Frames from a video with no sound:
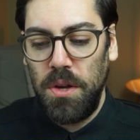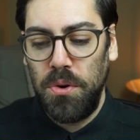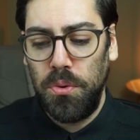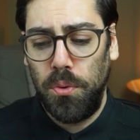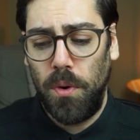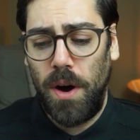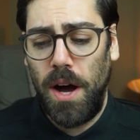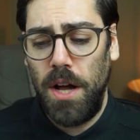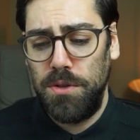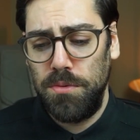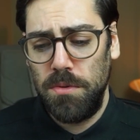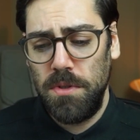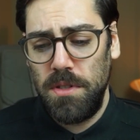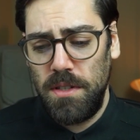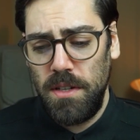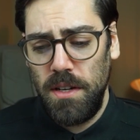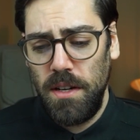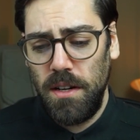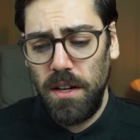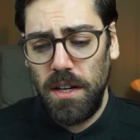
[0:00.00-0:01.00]

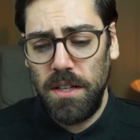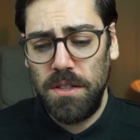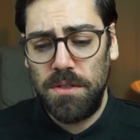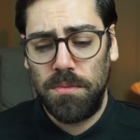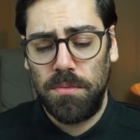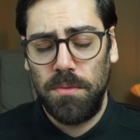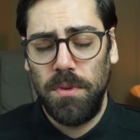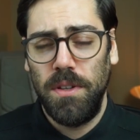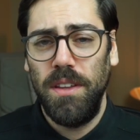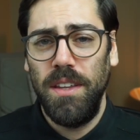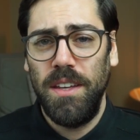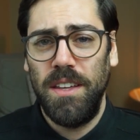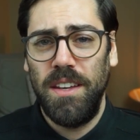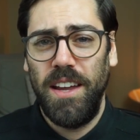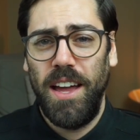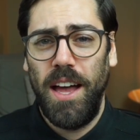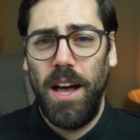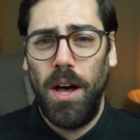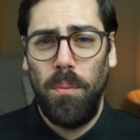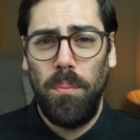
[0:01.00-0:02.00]
Quadrasteer is really going
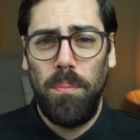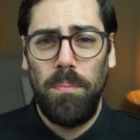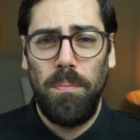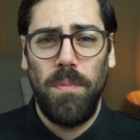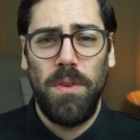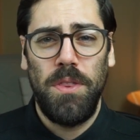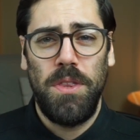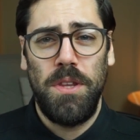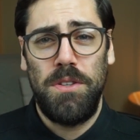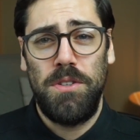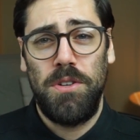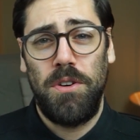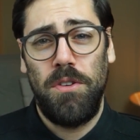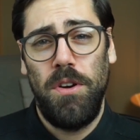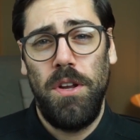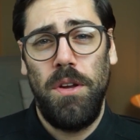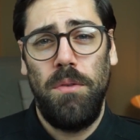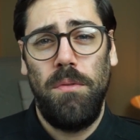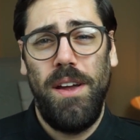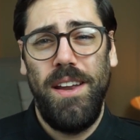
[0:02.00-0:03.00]
to help the
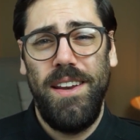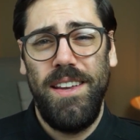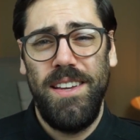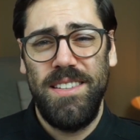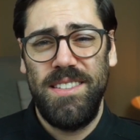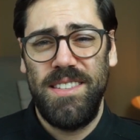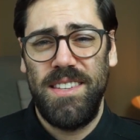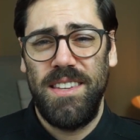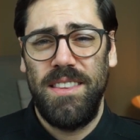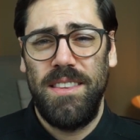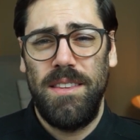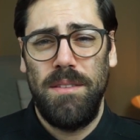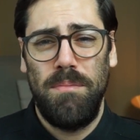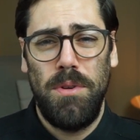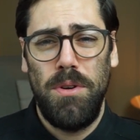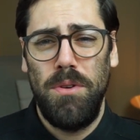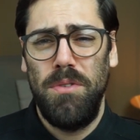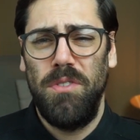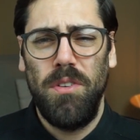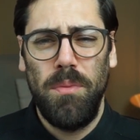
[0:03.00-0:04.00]
turning radius, the
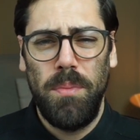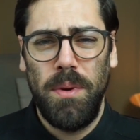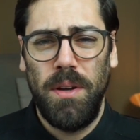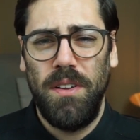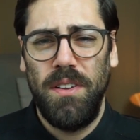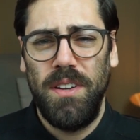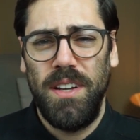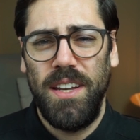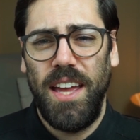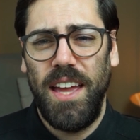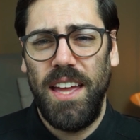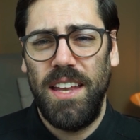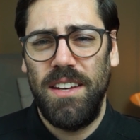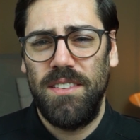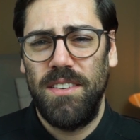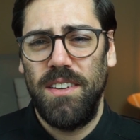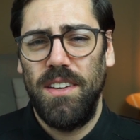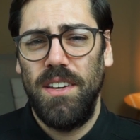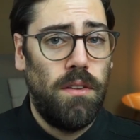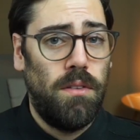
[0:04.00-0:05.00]
maneuverability,
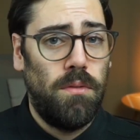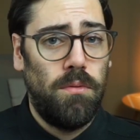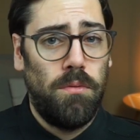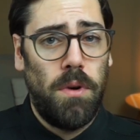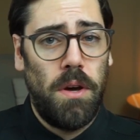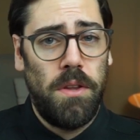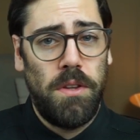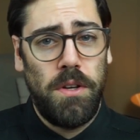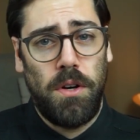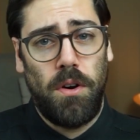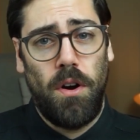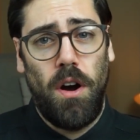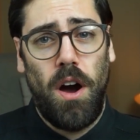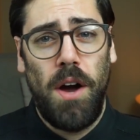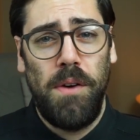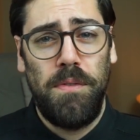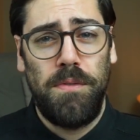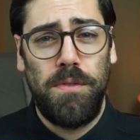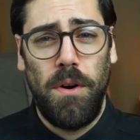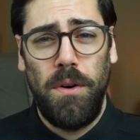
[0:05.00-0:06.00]
and whether you're
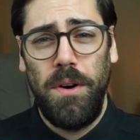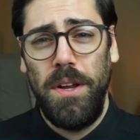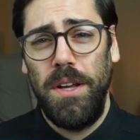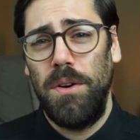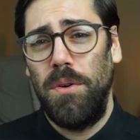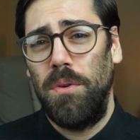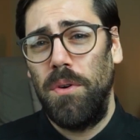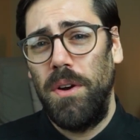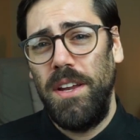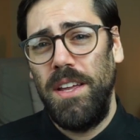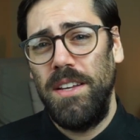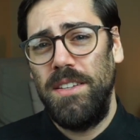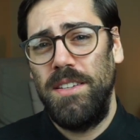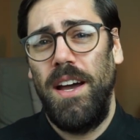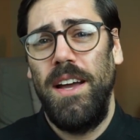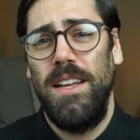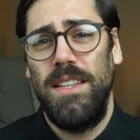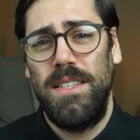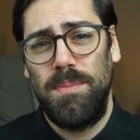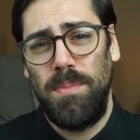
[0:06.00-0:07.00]
off-roading or in a
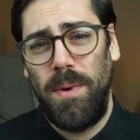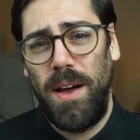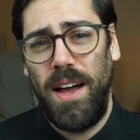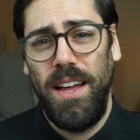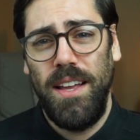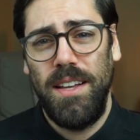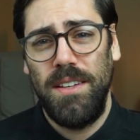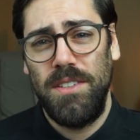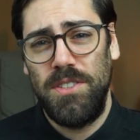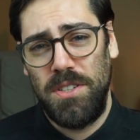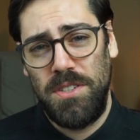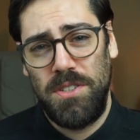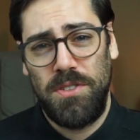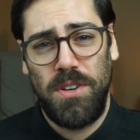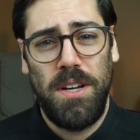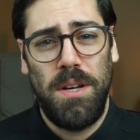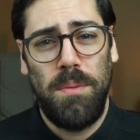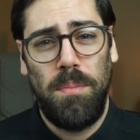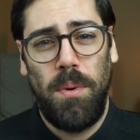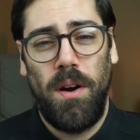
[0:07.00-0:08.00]
tight spot just
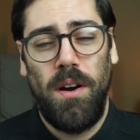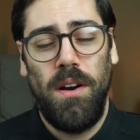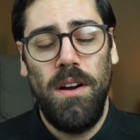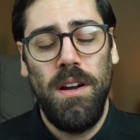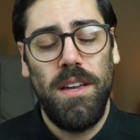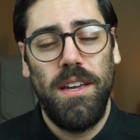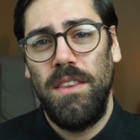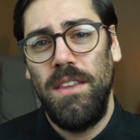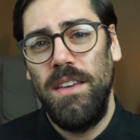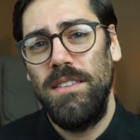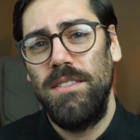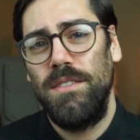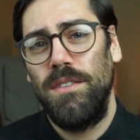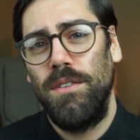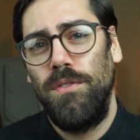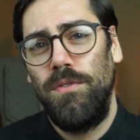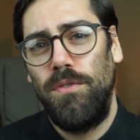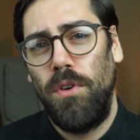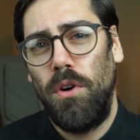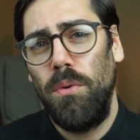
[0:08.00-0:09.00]
trying to park, this
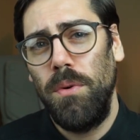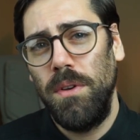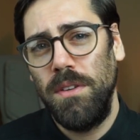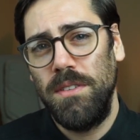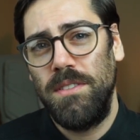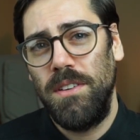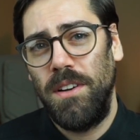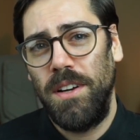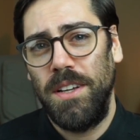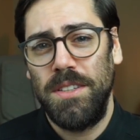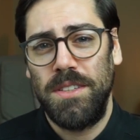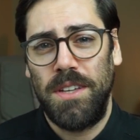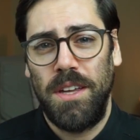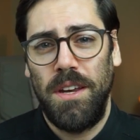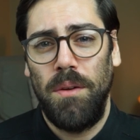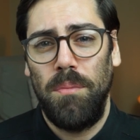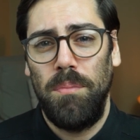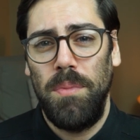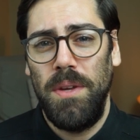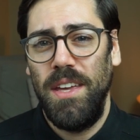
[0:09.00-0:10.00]
four-wheel steering is
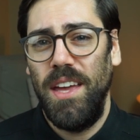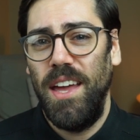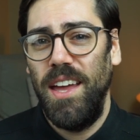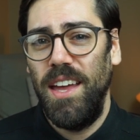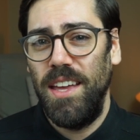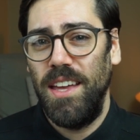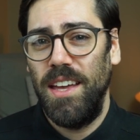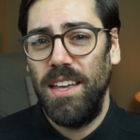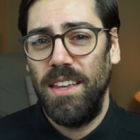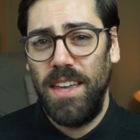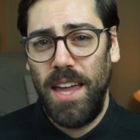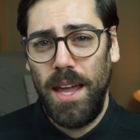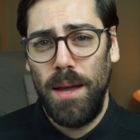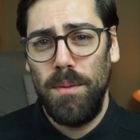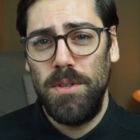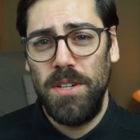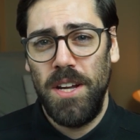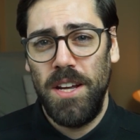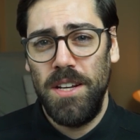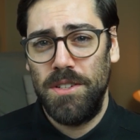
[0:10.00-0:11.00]
gonna be a
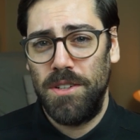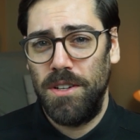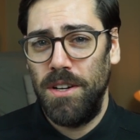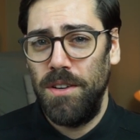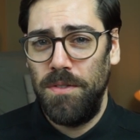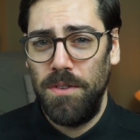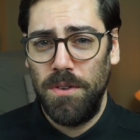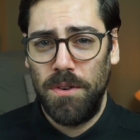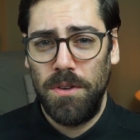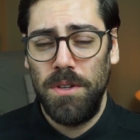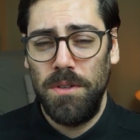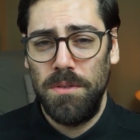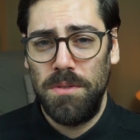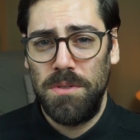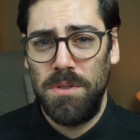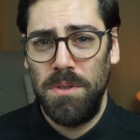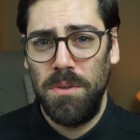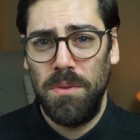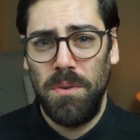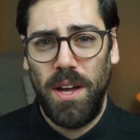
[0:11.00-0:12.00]
game changer if you're
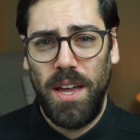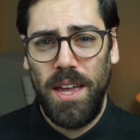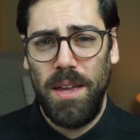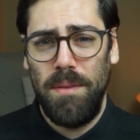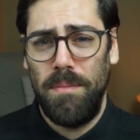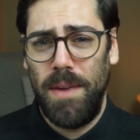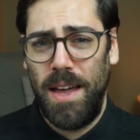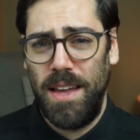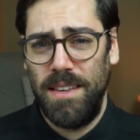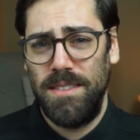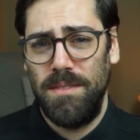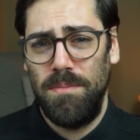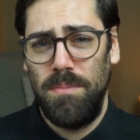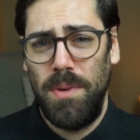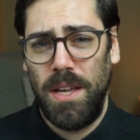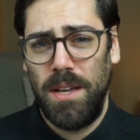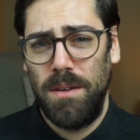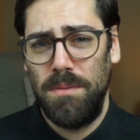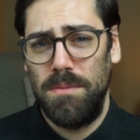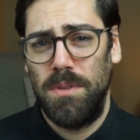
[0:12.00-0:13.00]
used to a massive
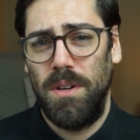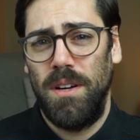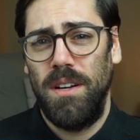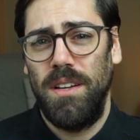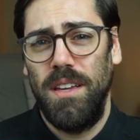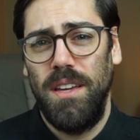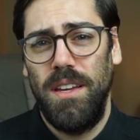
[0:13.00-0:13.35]
pickup truck.